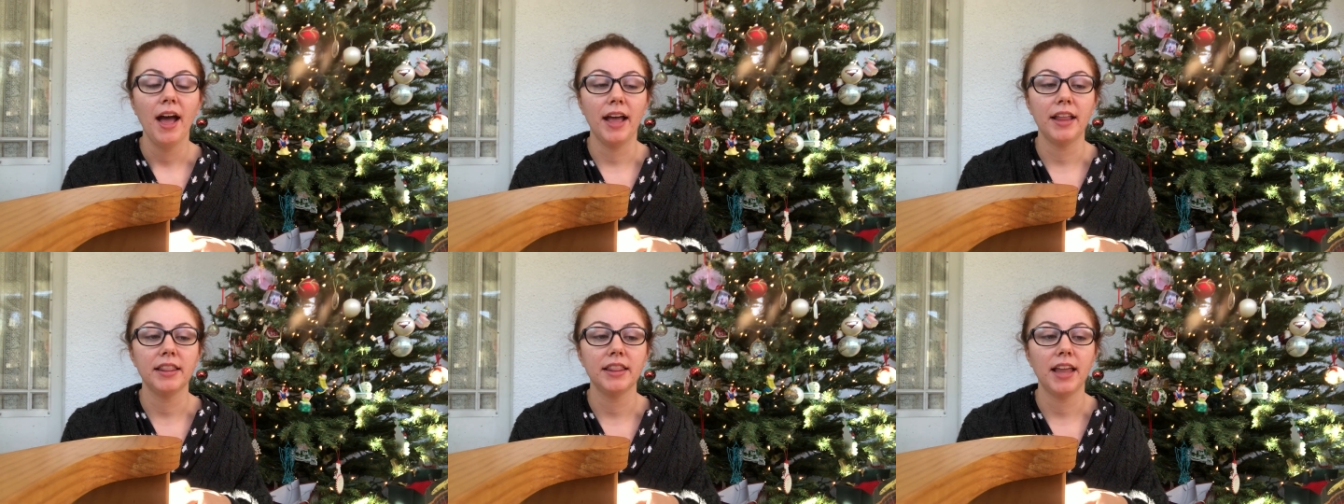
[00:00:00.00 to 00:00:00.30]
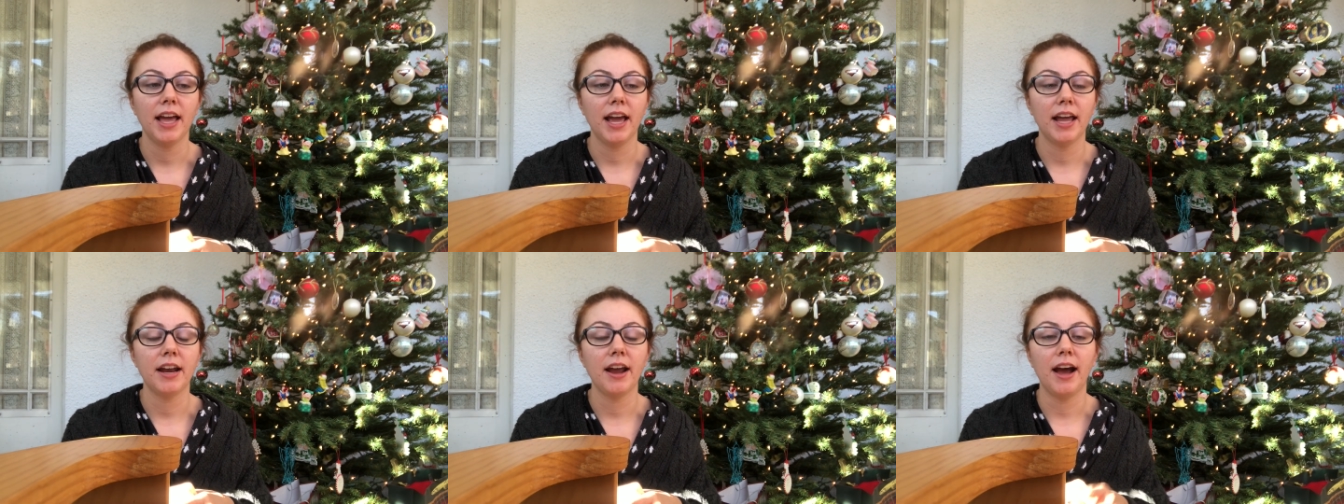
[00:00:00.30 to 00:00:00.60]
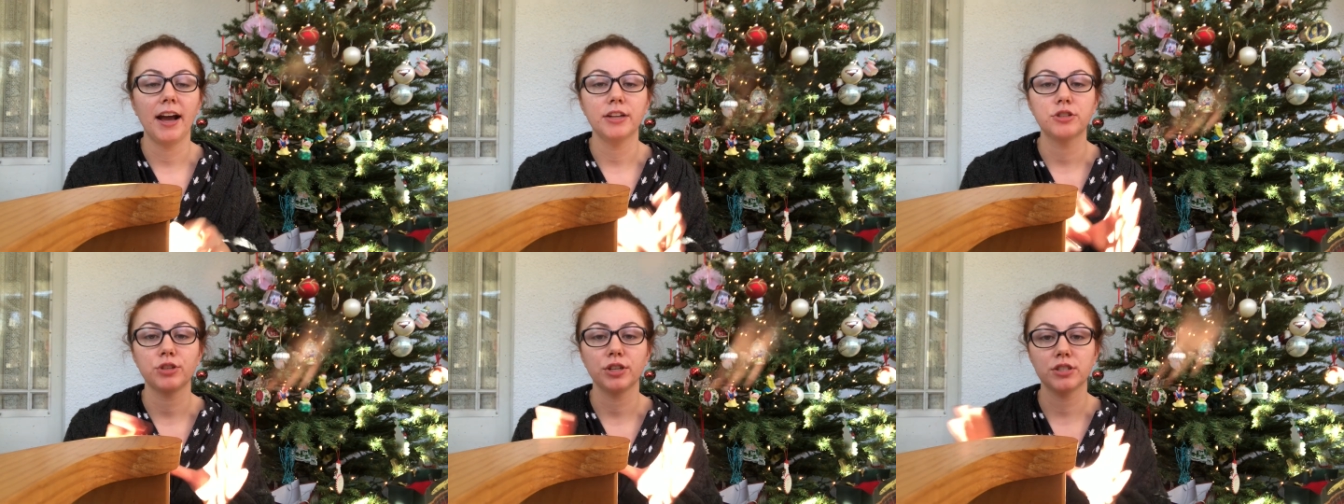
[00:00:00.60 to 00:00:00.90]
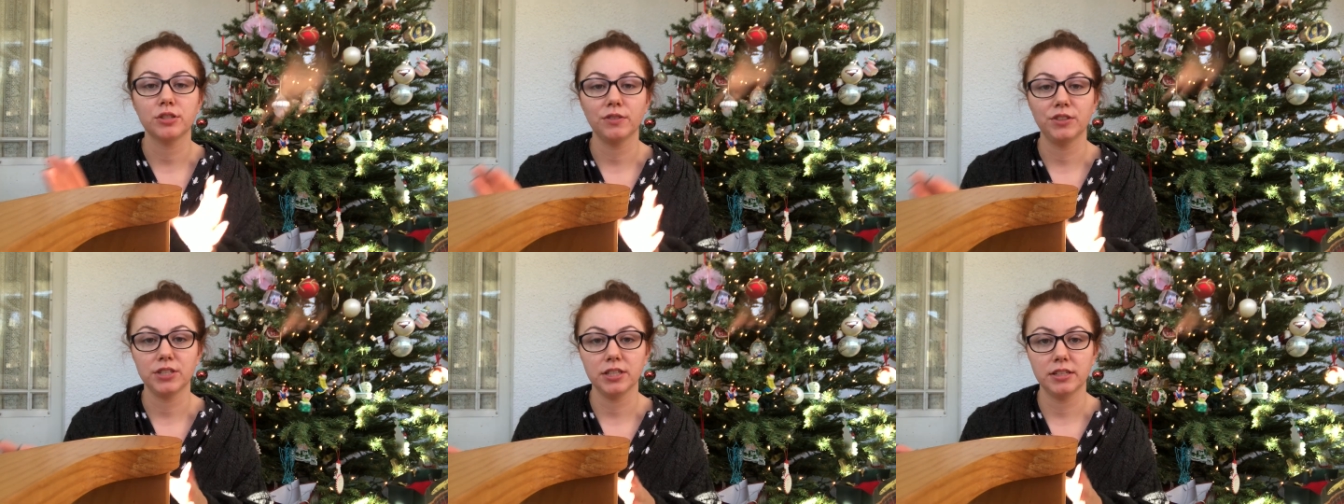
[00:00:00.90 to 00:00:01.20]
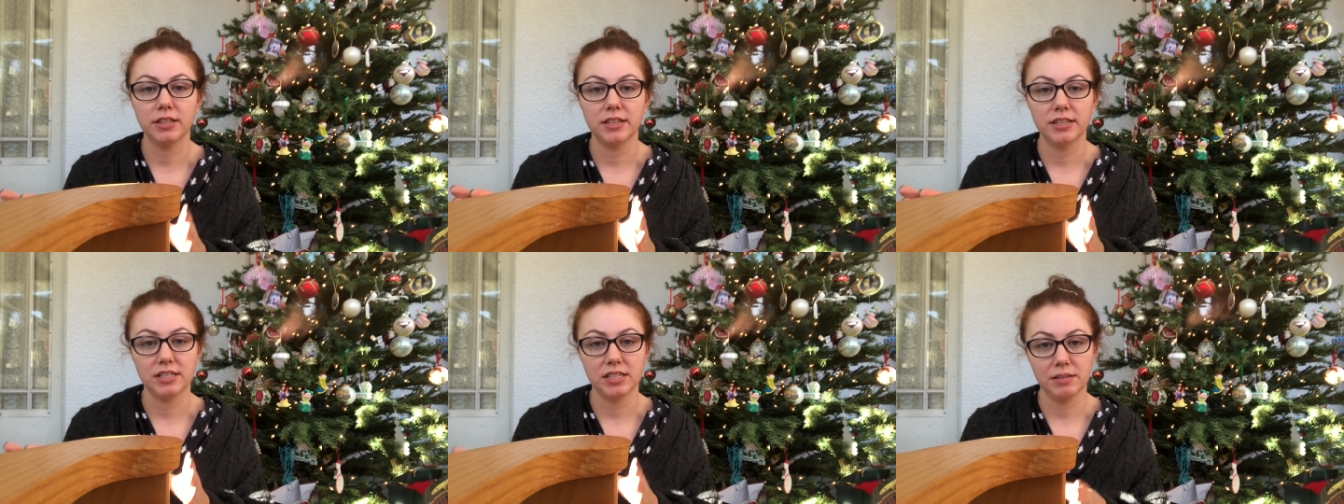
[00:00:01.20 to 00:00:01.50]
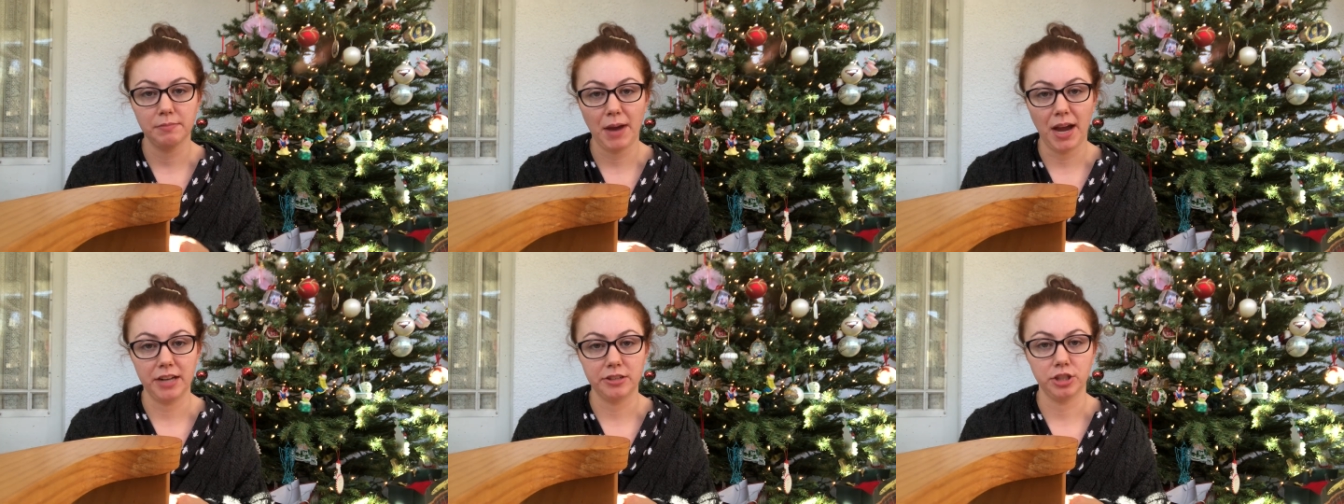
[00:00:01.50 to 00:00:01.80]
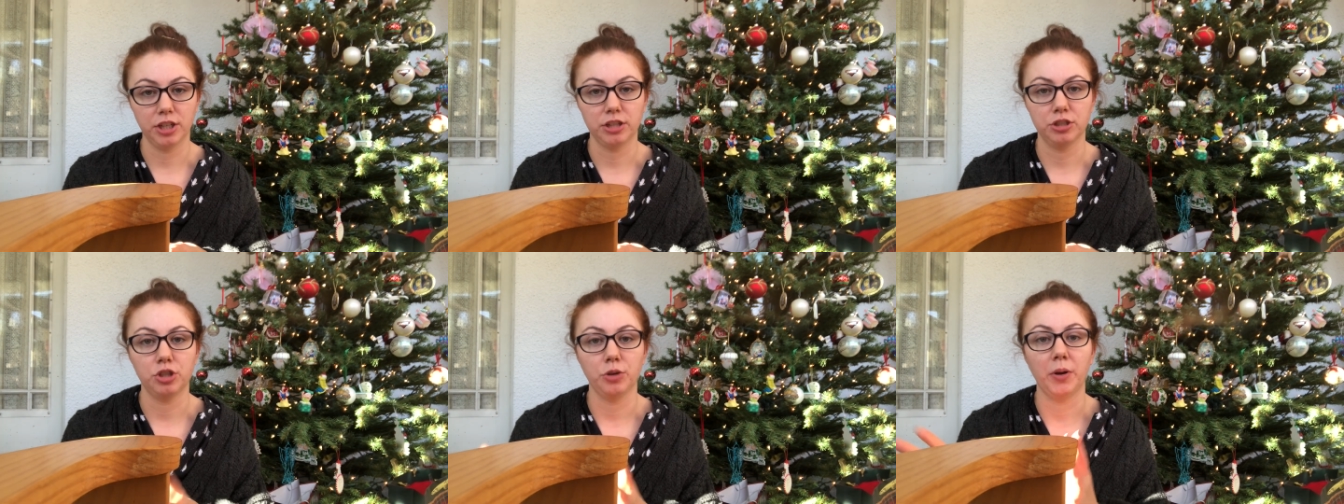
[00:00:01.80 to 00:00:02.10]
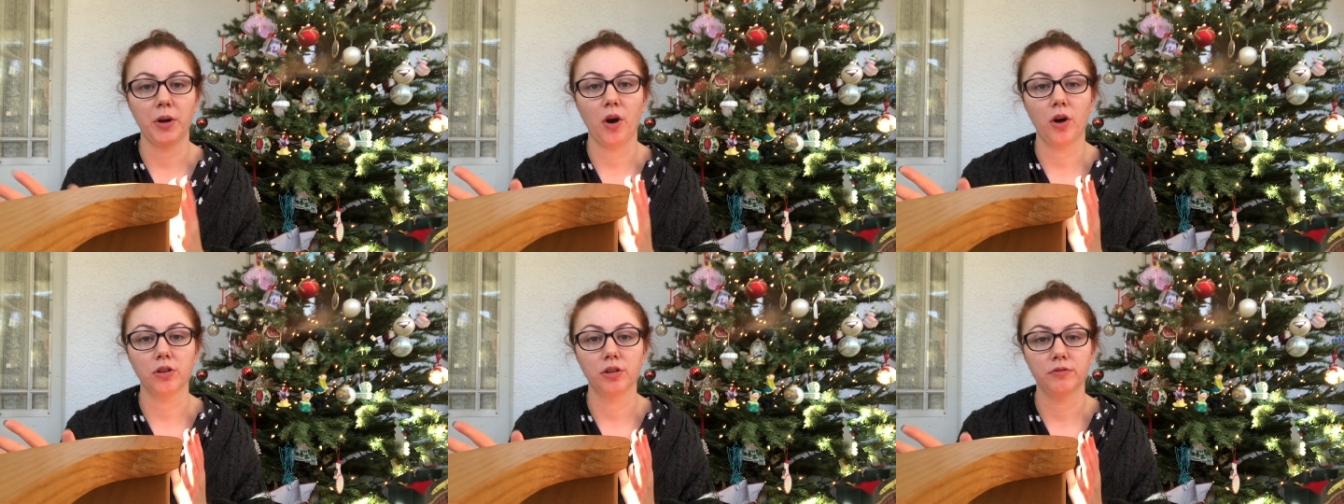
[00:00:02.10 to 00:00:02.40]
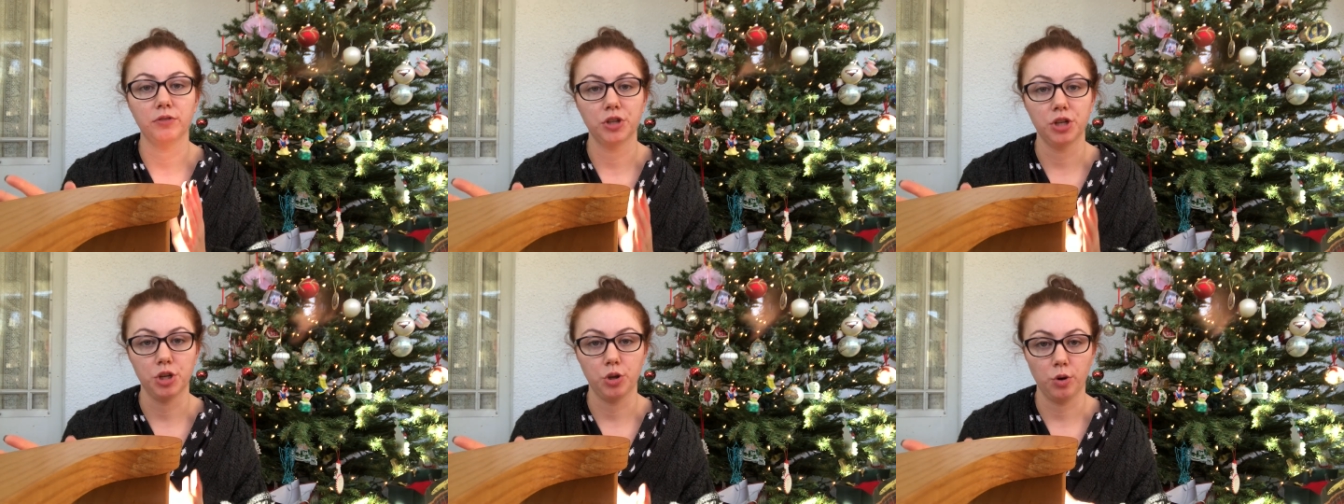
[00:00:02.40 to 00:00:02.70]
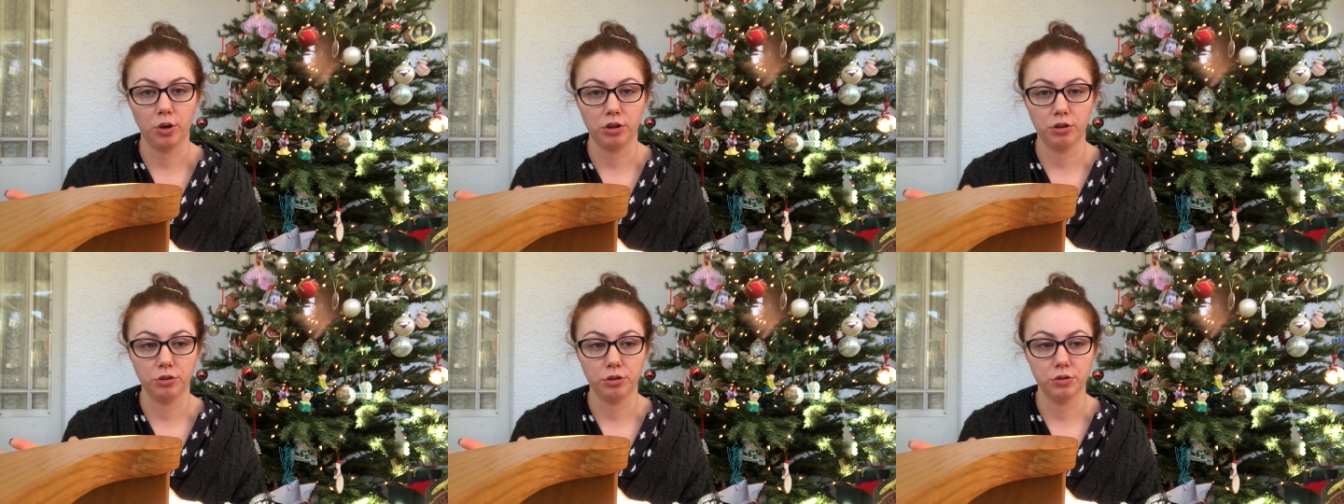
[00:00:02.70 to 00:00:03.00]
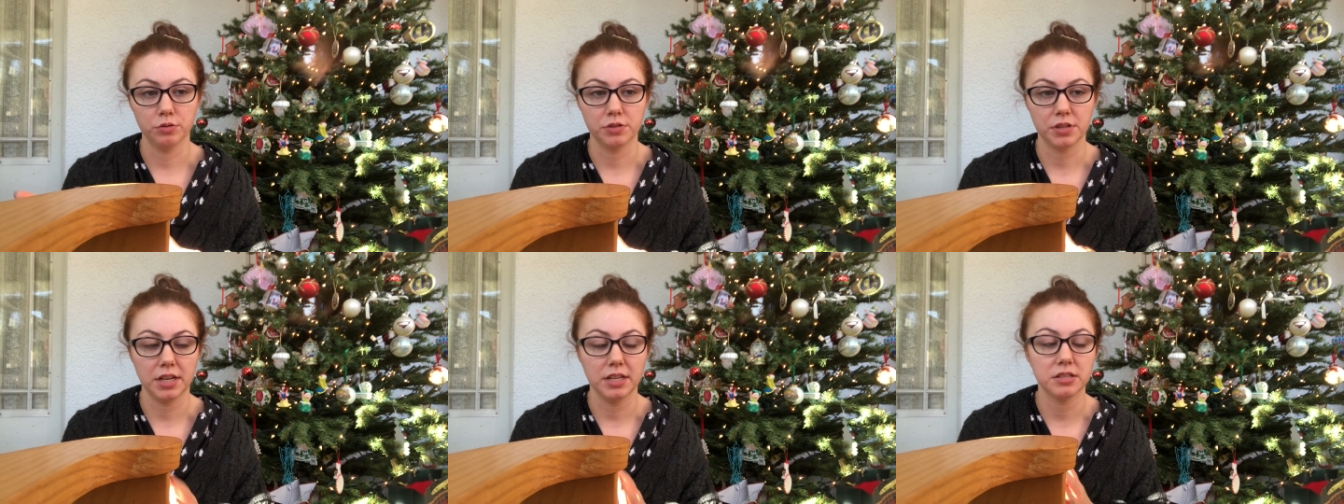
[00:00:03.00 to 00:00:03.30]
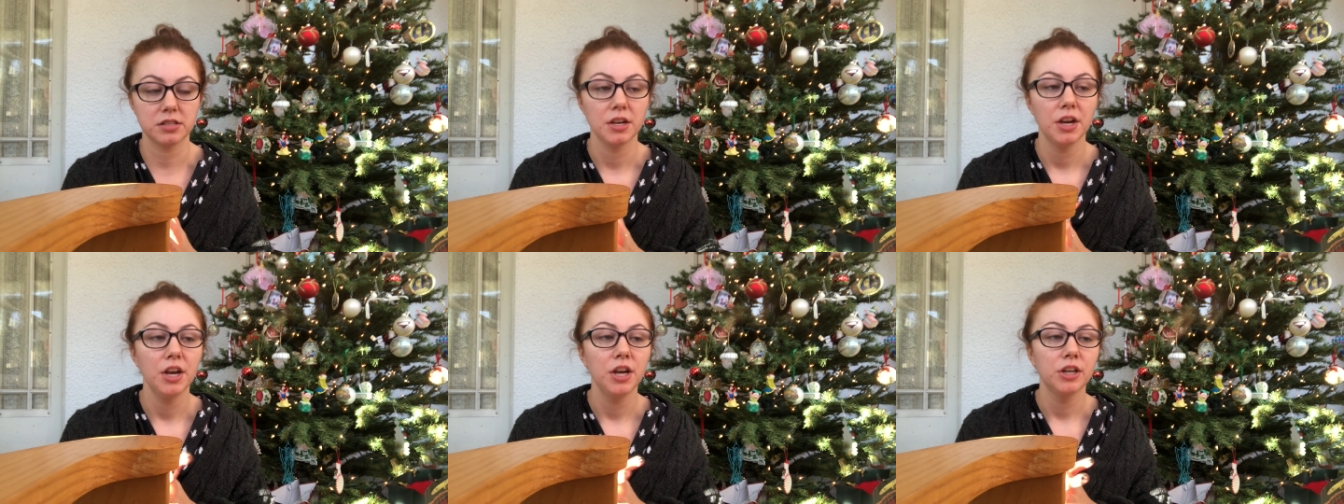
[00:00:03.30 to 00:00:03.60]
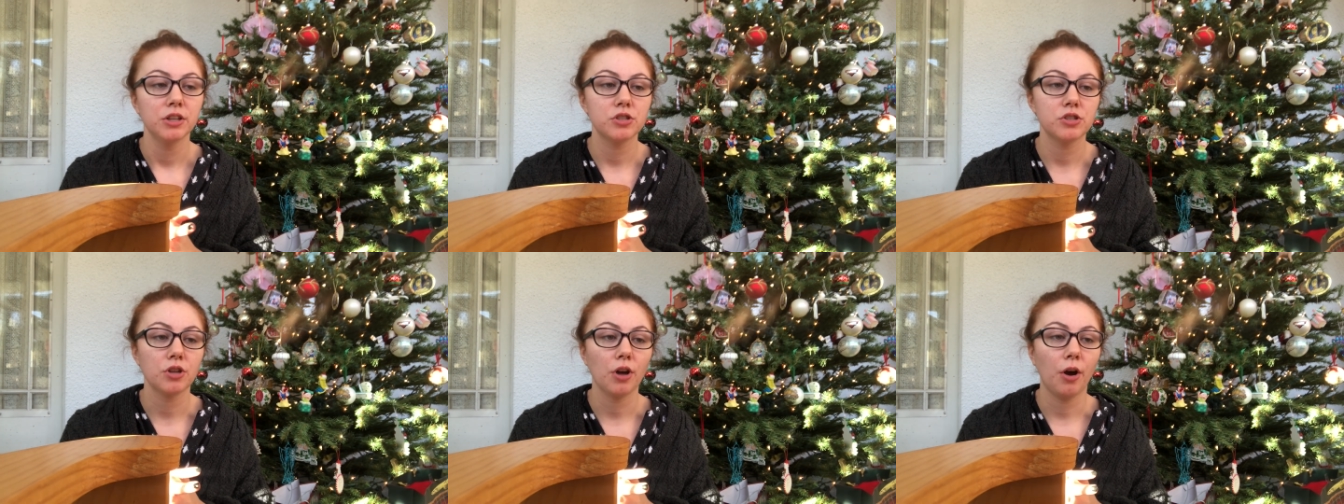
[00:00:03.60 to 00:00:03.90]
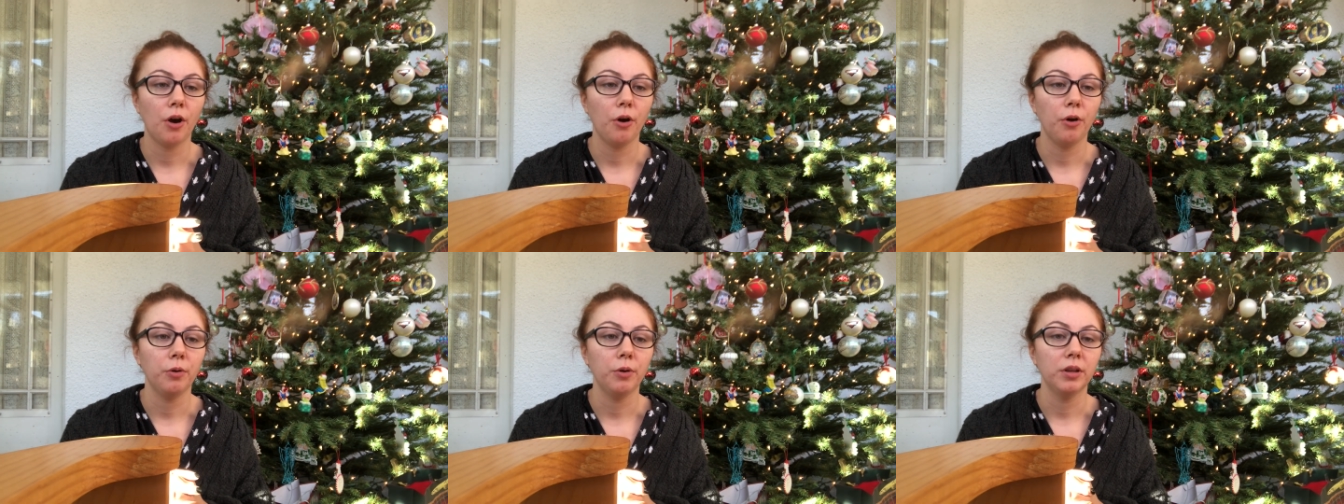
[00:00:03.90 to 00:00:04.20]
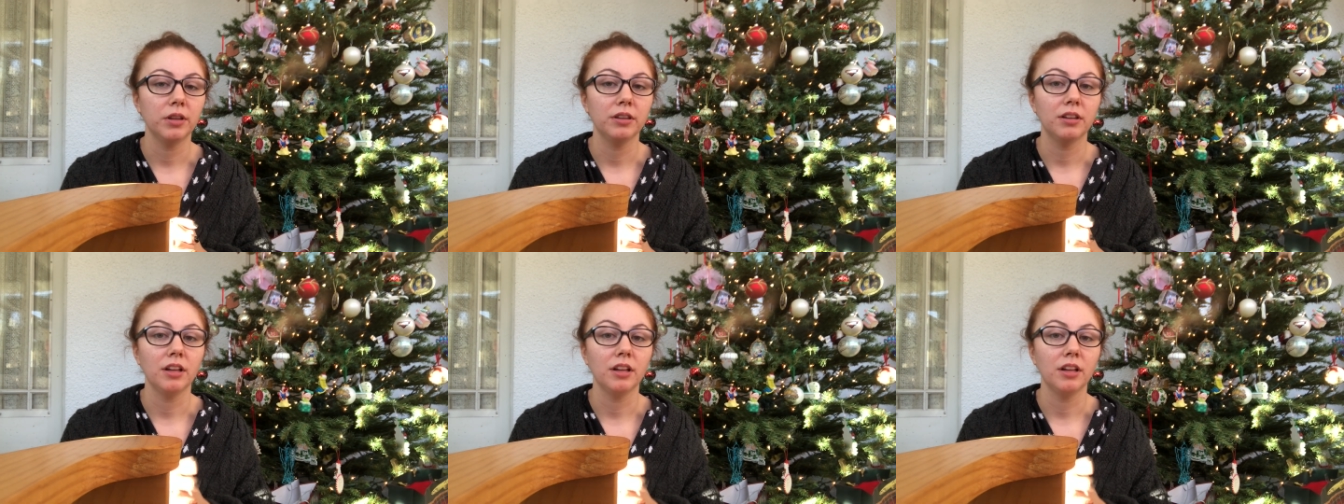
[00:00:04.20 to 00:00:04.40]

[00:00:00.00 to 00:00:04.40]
and then I transferred to the Disney Magic doing all of the New York cruises. So